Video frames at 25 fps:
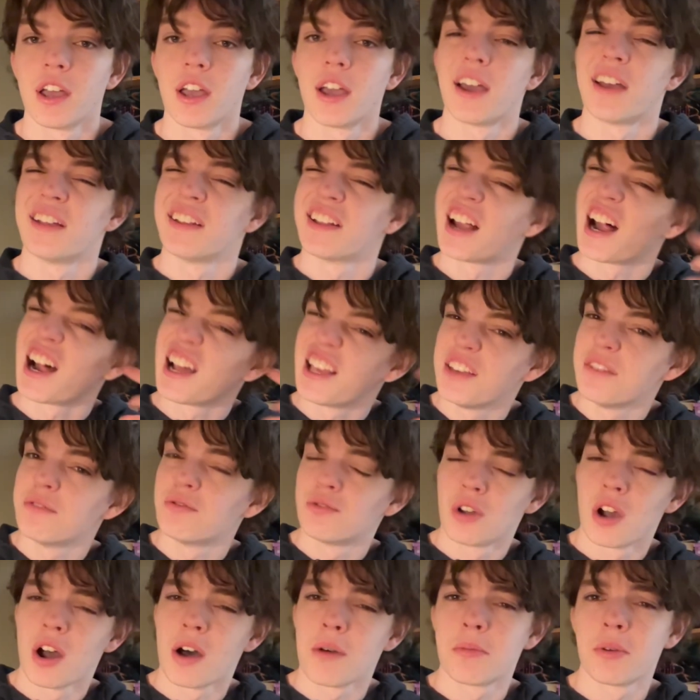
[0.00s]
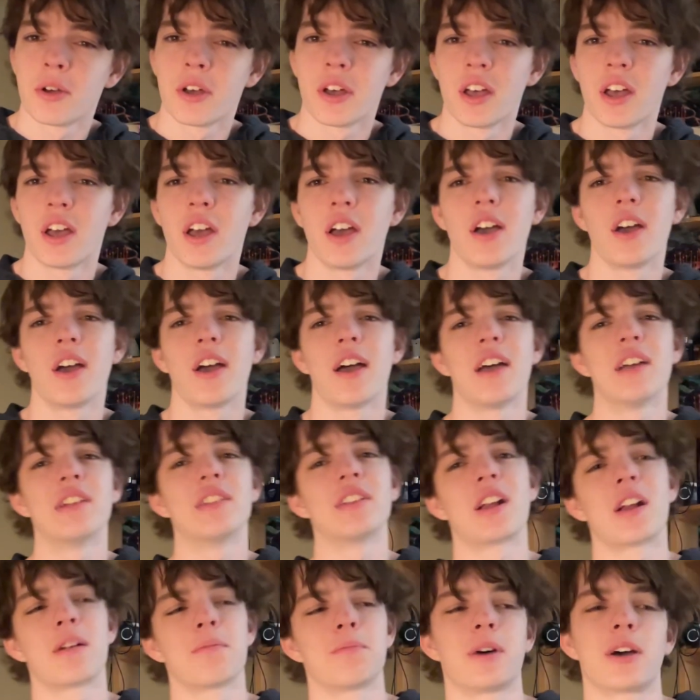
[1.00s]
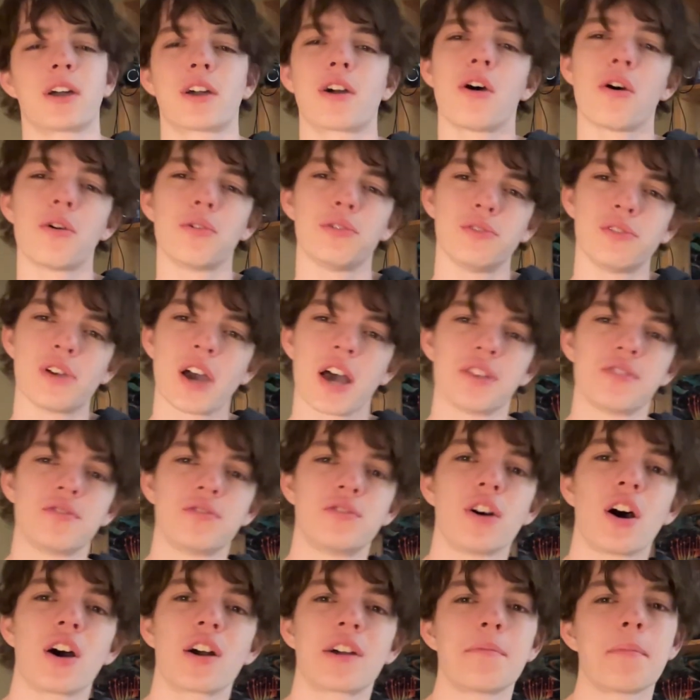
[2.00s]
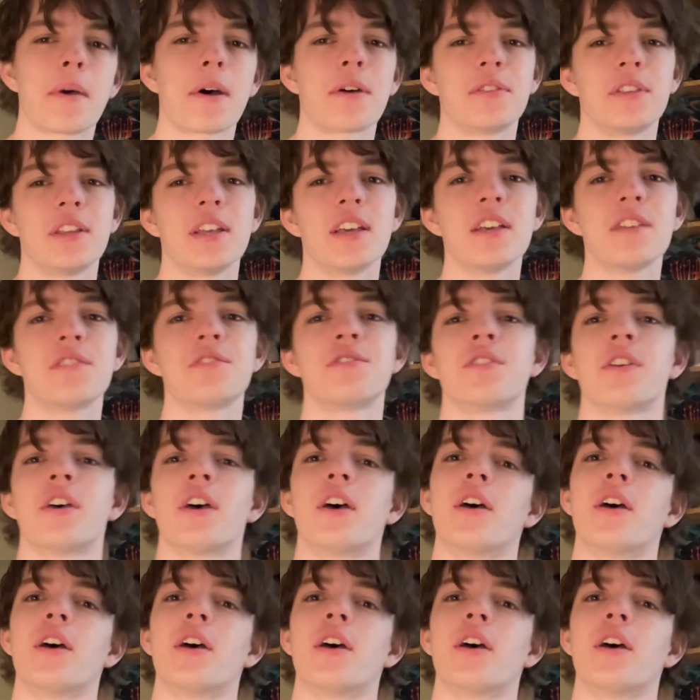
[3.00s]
And then I eavesdrop, and then I'm like, oh, you guys are talking about this?